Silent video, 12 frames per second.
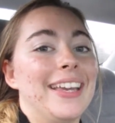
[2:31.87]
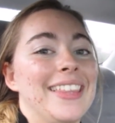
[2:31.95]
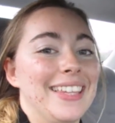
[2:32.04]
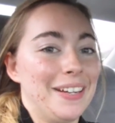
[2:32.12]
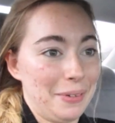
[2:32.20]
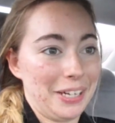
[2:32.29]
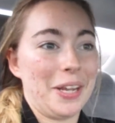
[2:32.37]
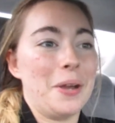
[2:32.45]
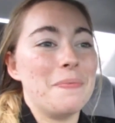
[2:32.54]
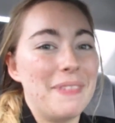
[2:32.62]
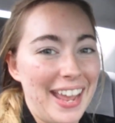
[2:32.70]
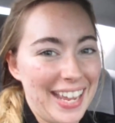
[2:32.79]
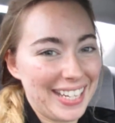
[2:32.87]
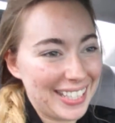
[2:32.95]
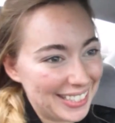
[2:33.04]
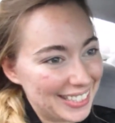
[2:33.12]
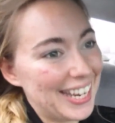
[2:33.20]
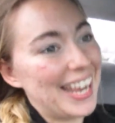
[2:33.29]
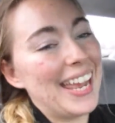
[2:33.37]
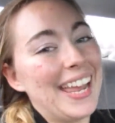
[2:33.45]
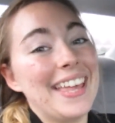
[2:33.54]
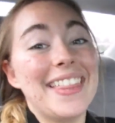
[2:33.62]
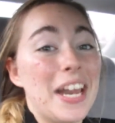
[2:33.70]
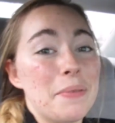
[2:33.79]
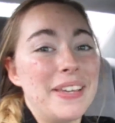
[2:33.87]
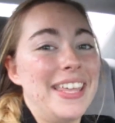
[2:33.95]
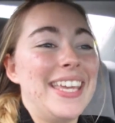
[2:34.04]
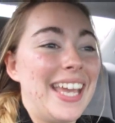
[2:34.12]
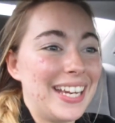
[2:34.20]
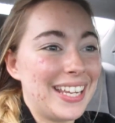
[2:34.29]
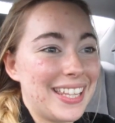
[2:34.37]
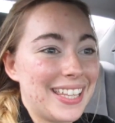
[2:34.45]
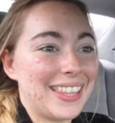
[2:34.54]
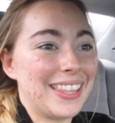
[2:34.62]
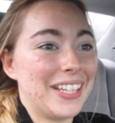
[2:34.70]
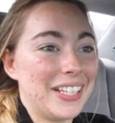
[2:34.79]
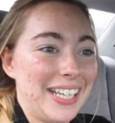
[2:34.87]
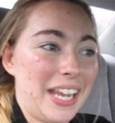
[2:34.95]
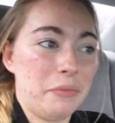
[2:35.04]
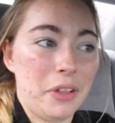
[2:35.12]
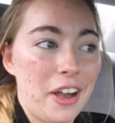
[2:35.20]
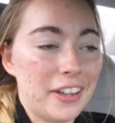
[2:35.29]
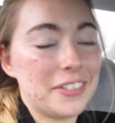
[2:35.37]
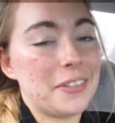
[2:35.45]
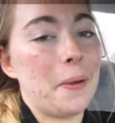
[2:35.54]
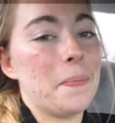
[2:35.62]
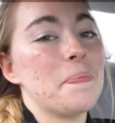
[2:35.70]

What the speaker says: and then I'm gonna go to bed, and that'll be the end of the third day vlog. So